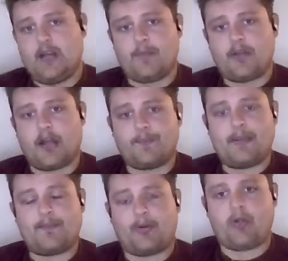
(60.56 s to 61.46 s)
a lot of
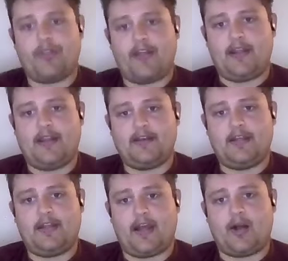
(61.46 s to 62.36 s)
people, then
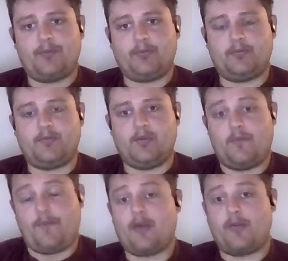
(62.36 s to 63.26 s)
it helps
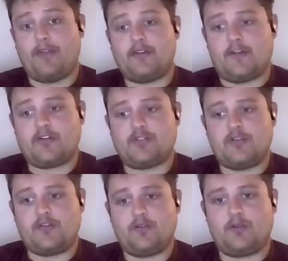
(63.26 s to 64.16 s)
better with
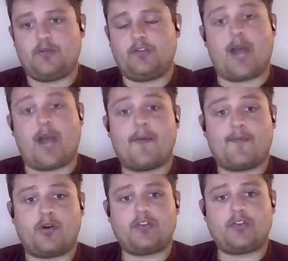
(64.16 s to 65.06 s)
interventions. You can stop it
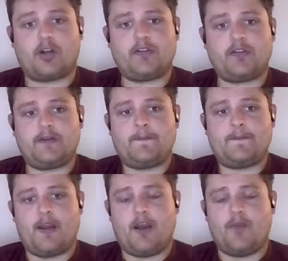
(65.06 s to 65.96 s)
before it starts.
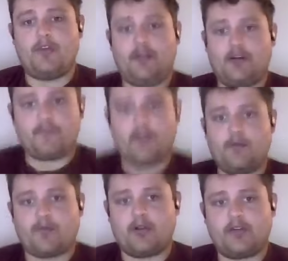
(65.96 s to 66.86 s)
You can
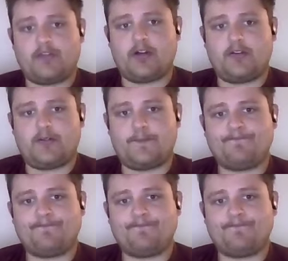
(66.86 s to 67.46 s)
intervene before it starts.